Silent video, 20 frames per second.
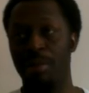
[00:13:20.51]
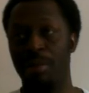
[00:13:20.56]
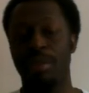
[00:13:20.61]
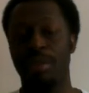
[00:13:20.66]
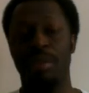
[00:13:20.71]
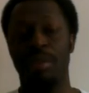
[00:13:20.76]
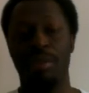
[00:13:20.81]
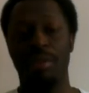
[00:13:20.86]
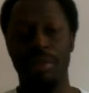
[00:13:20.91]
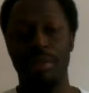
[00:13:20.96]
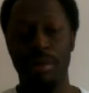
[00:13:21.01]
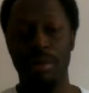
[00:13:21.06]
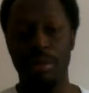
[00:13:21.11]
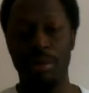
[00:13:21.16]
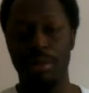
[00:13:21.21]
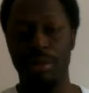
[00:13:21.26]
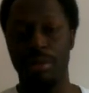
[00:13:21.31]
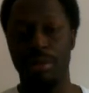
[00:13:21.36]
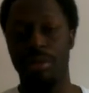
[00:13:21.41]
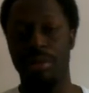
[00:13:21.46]
Of
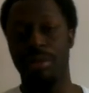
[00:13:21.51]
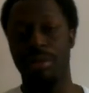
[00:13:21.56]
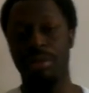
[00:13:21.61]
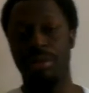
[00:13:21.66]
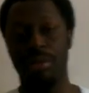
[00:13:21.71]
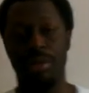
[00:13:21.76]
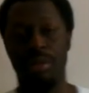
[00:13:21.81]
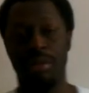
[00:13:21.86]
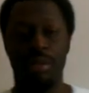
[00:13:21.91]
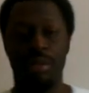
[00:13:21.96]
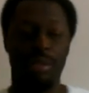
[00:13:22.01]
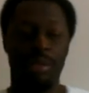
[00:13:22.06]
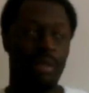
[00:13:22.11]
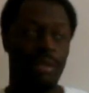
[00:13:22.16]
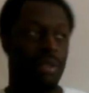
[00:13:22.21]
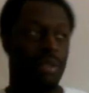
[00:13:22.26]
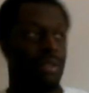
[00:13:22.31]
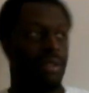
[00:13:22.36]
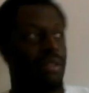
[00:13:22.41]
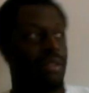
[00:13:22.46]
course,
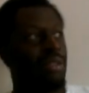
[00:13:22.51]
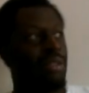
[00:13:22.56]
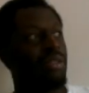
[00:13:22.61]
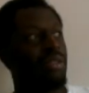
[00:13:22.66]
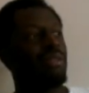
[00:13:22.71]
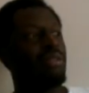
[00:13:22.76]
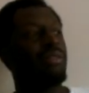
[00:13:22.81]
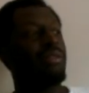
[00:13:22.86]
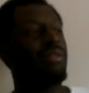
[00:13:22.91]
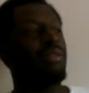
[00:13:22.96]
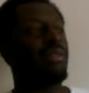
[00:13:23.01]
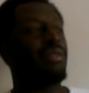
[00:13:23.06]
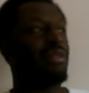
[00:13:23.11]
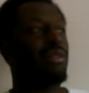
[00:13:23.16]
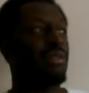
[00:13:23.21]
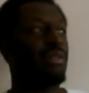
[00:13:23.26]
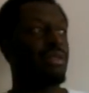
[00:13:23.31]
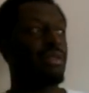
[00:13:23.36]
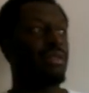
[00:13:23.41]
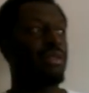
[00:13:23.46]
of
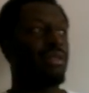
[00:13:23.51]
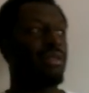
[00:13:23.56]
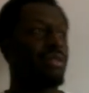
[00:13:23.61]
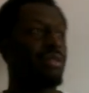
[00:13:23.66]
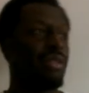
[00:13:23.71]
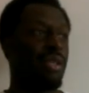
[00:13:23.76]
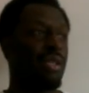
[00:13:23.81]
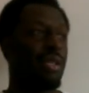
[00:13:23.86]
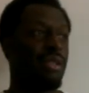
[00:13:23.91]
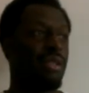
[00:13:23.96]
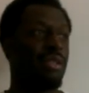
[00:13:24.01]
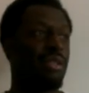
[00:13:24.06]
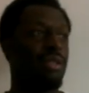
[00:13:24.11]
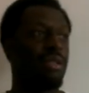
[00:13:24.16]
course you can.